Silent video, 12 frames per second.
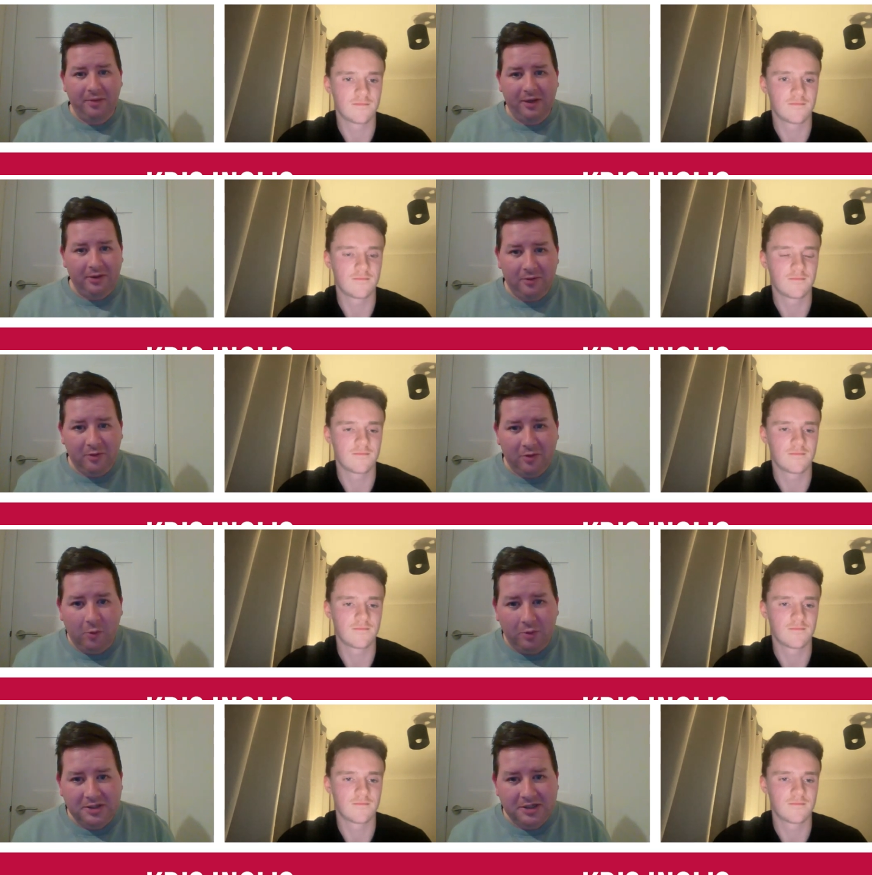Speaker 1: I mean,
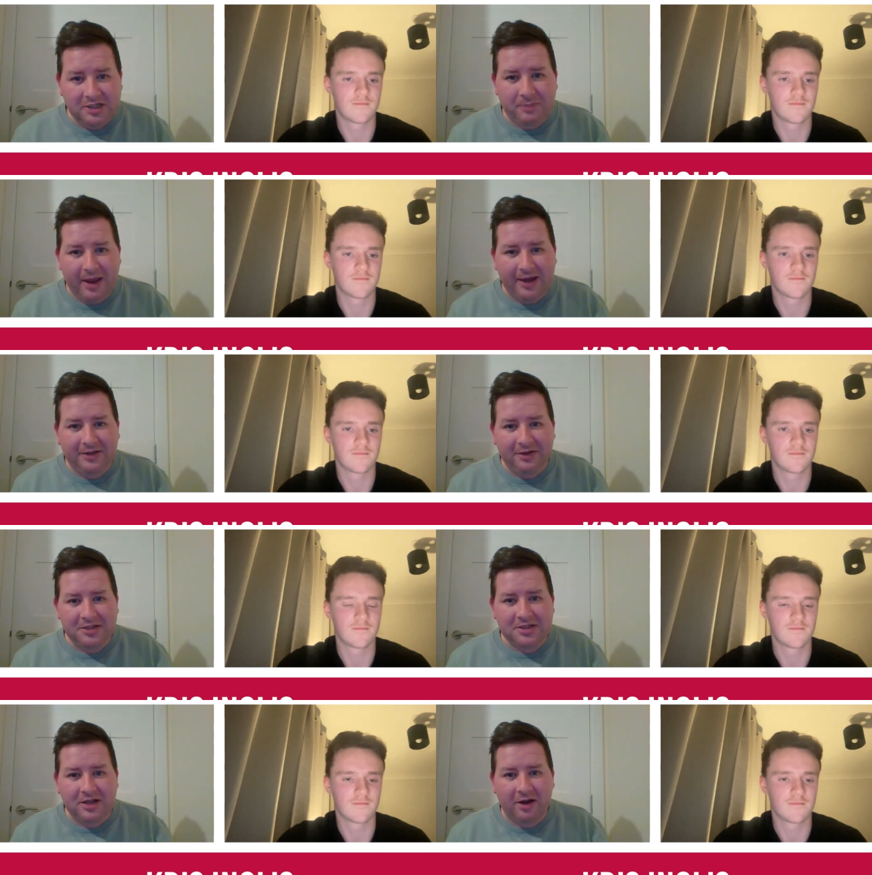no one's expecting
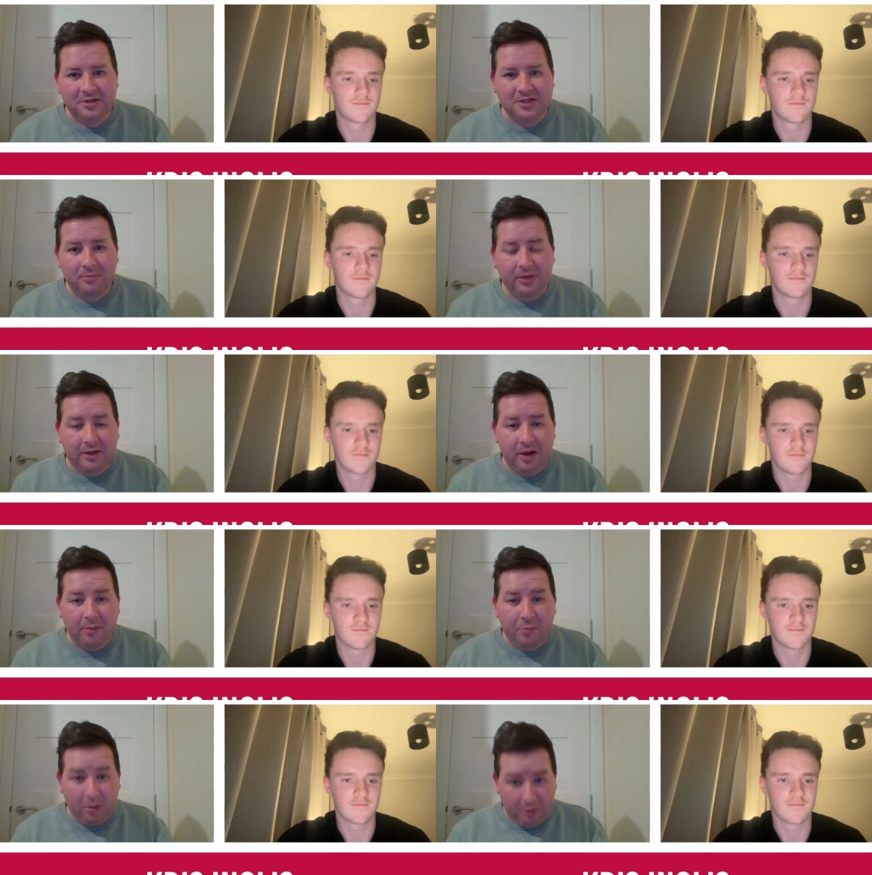the Stars to be
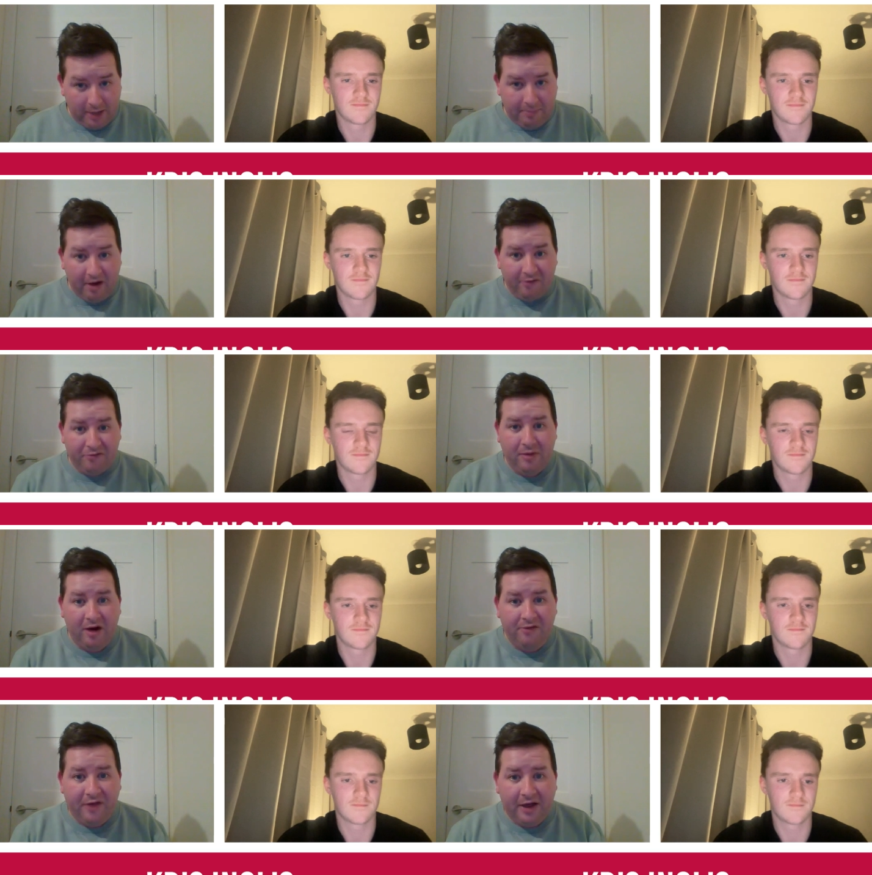there, probably apart from
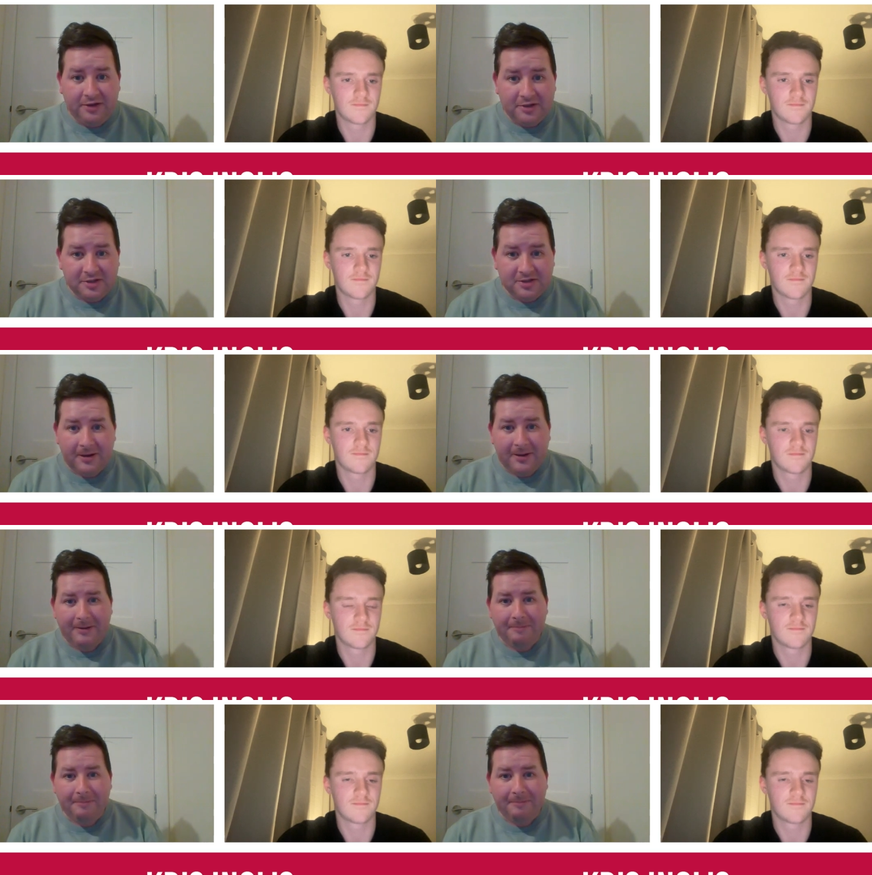our fans